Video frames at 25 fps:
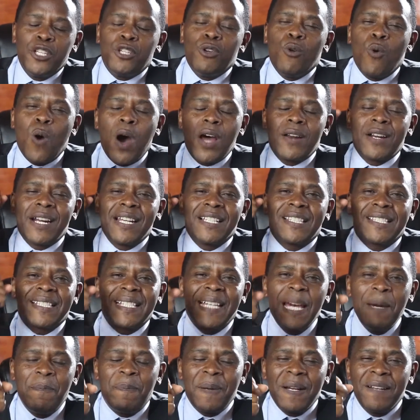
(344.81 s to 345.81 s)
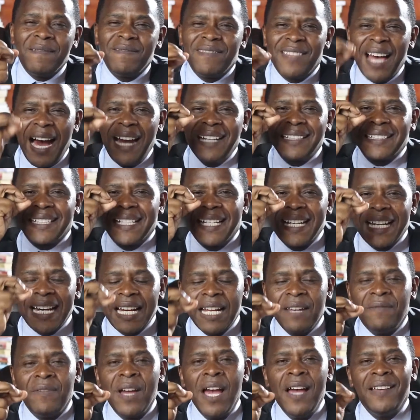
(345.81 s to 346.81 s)
You are escaping. That
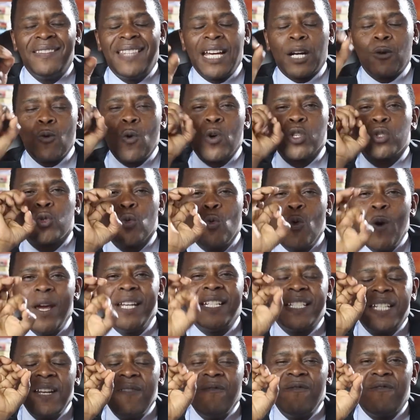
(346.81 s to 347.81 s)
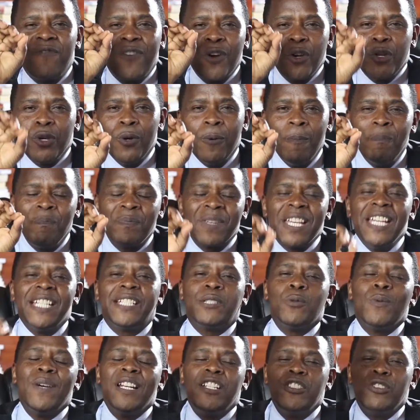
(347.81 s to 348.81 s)
grave that was waiting for you,
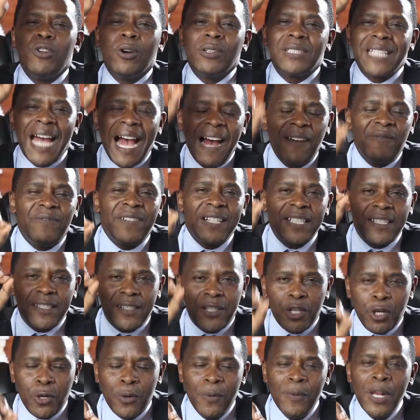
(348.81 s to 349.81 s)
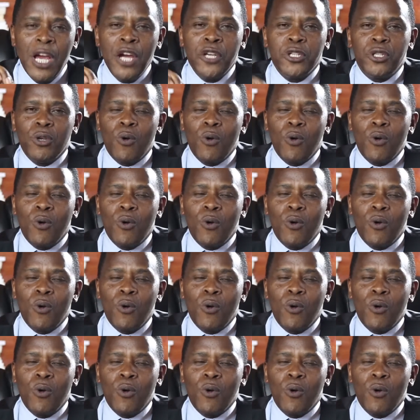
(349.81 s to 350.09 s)
it will not harvest you.